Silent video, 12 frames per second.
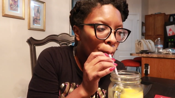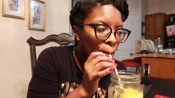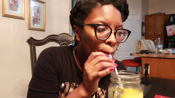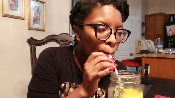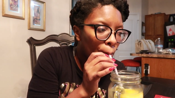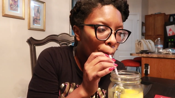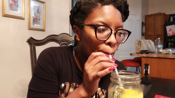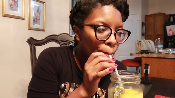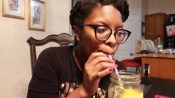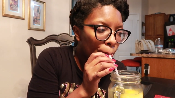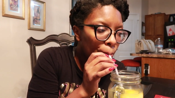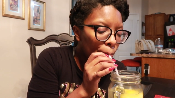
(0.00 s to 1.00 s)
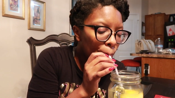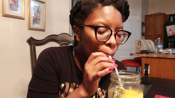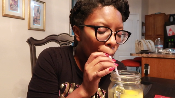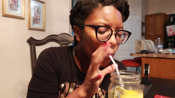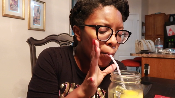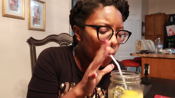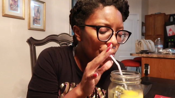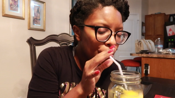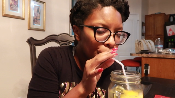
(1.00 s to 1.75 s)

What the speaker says: (no one is talking)